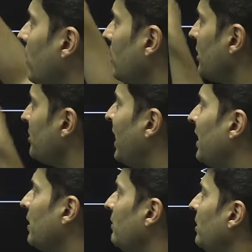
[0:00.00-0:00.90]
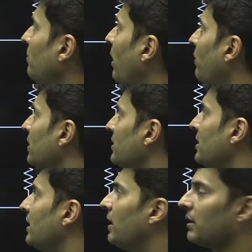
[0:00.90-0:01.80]
This battery will power this
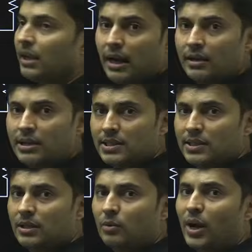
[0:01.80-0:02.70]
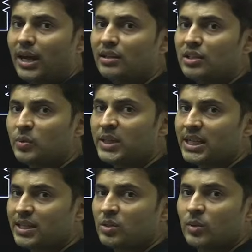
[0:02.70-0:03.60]
inductor and resistor via this switch
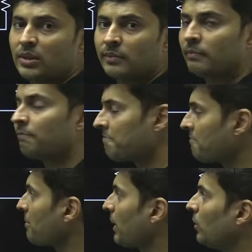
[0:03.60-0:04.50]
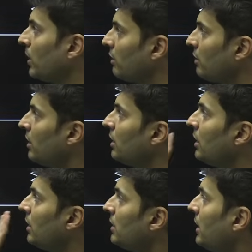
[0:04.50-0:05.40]
S1. Okay.
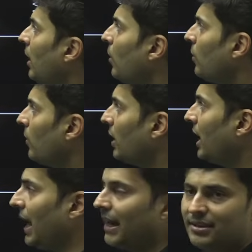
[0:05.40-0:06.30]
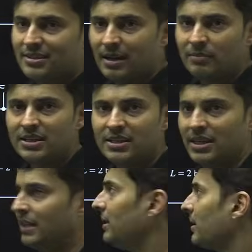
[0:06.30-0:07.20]
Now, at some
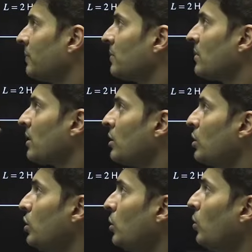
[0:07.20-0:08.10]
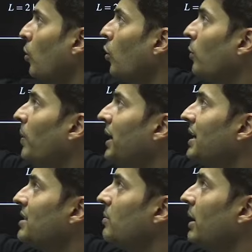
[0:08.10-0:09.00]
instant, you open
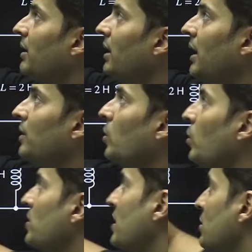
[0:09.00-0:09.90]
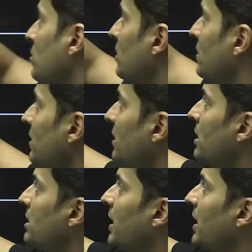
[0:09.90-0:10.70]
S1 and close S2. This is interesting.